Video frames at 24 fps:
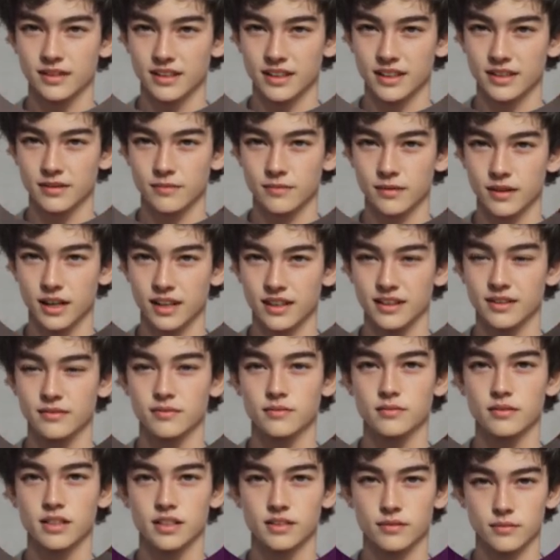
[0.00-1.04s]
team-based
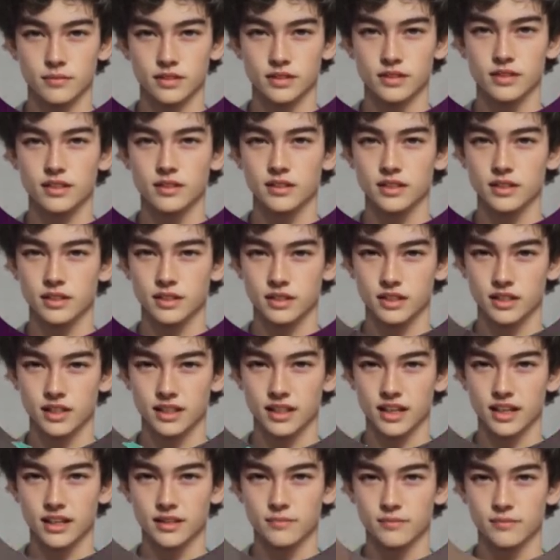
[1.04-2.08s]
first-person shooting
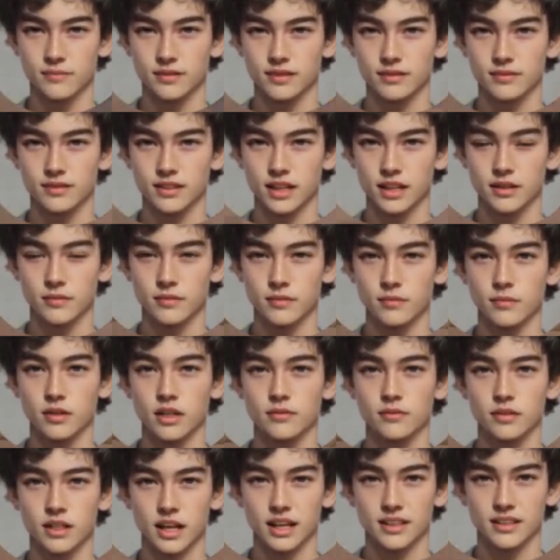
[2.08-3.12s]
game developed by
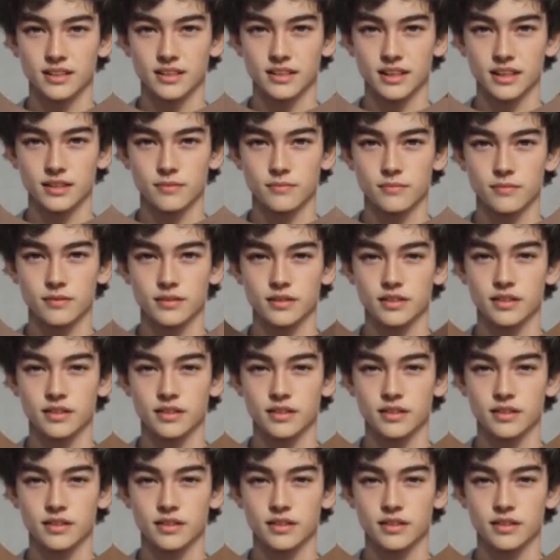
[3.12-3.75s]
Riot.